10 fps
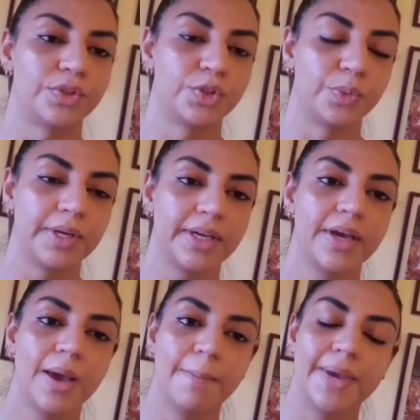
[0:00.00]
Do we
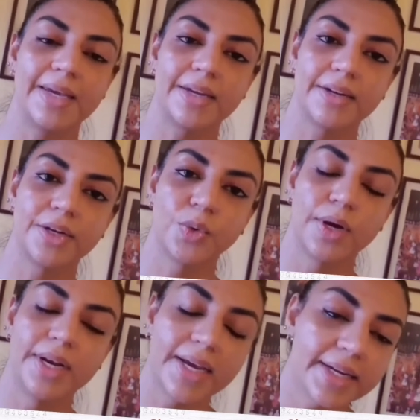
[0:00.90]
make it into a
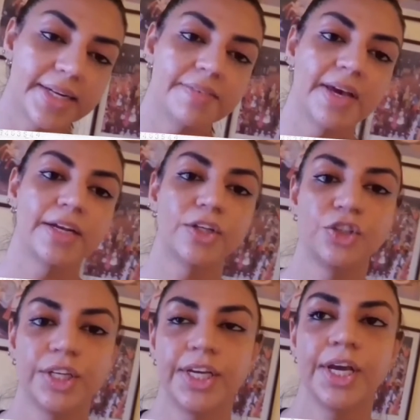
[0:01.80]
negative
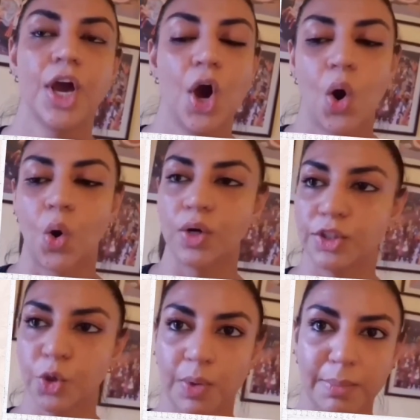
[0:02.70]
energy or
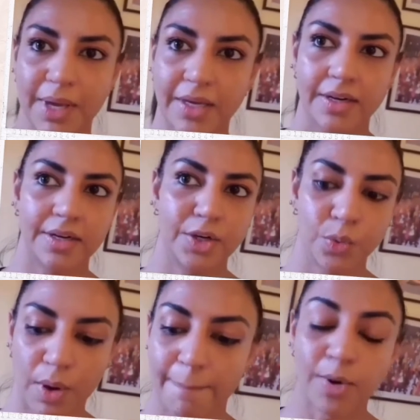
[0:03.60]
do we make it into
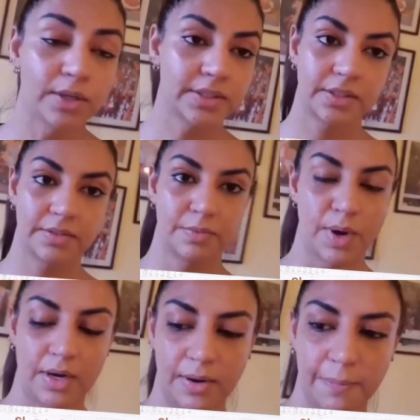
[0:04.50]
a positive one?